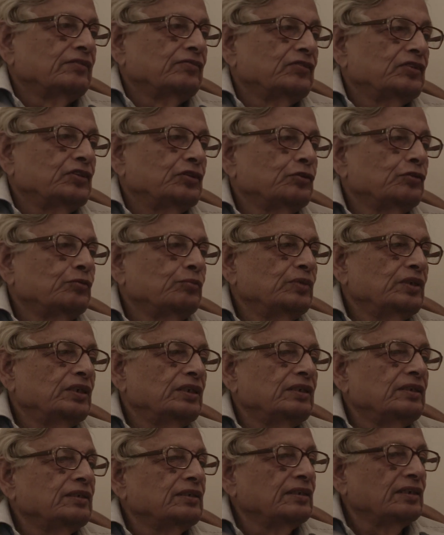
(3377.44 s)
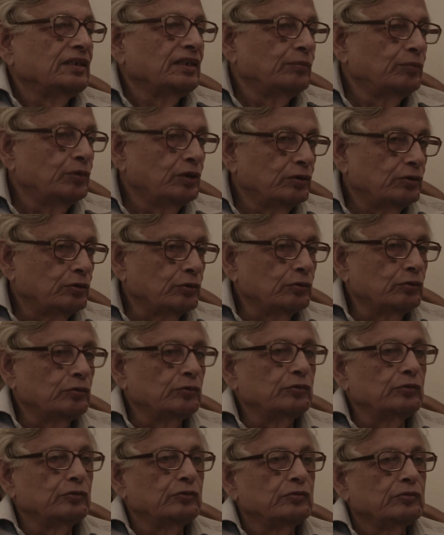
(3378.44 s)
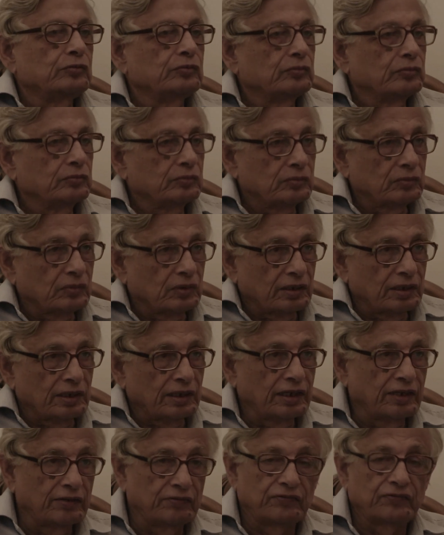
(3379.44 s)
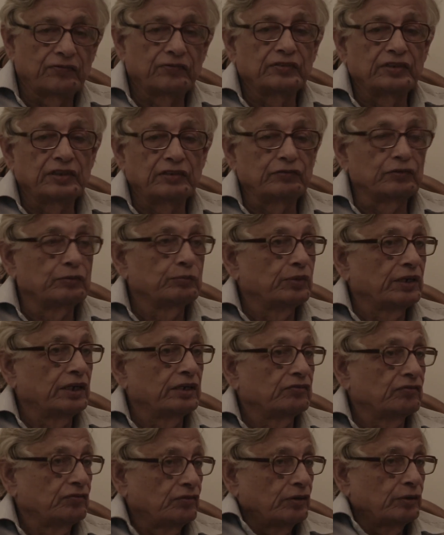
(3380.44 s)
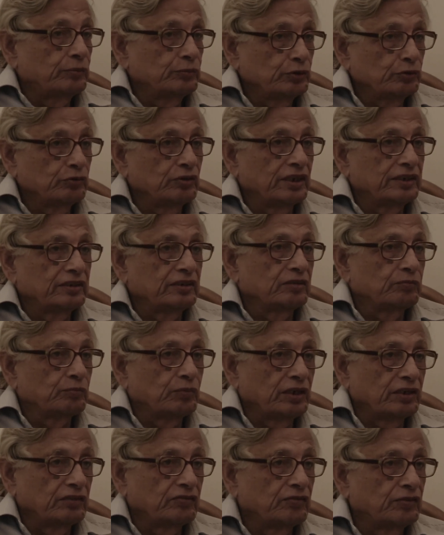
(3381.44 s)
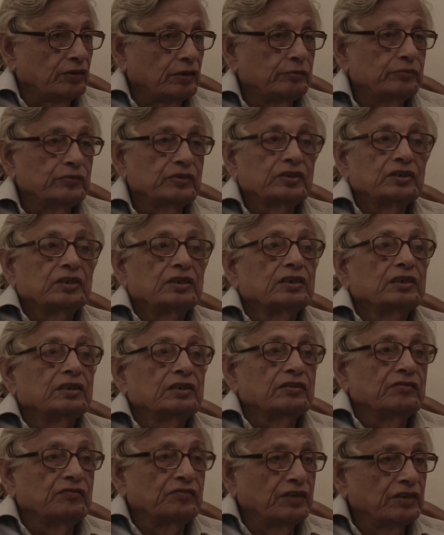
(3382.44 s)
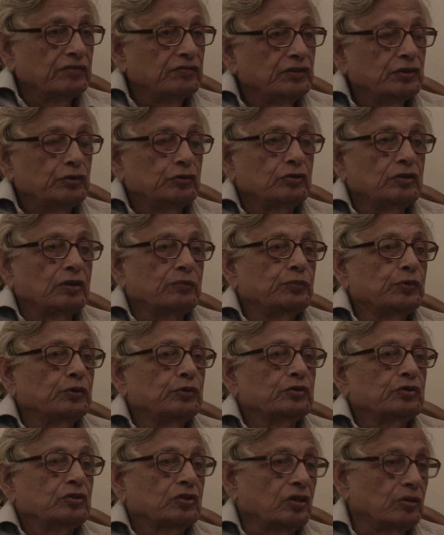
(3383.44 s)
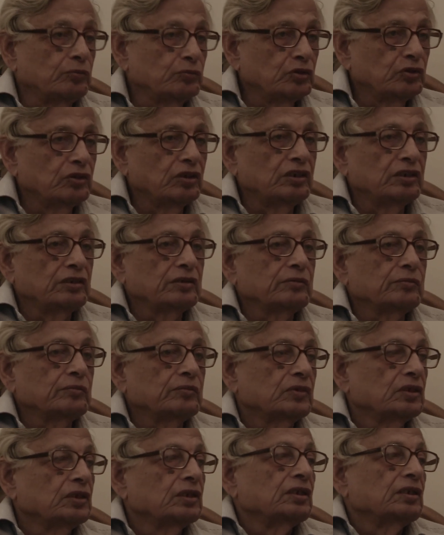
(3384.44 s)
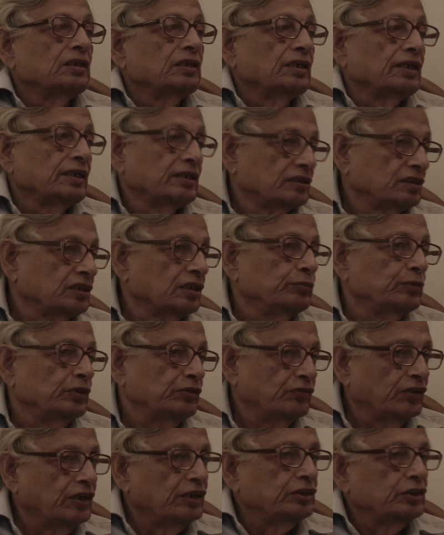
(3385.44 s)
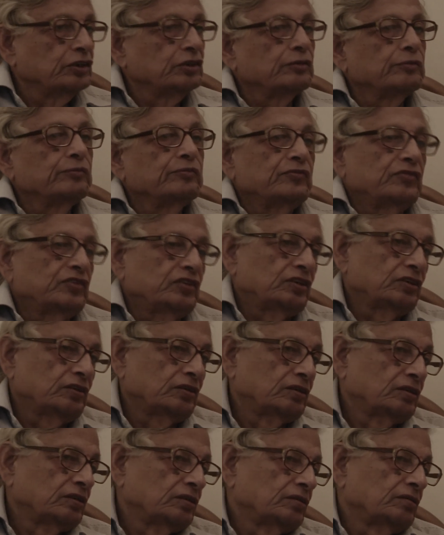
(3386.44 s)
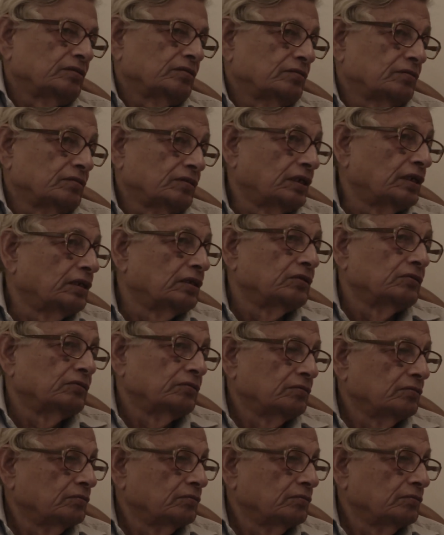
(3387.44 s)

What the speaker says: We should be able to have even platforms, united platforms, where we should oppose communalism and semi-fascism, which is now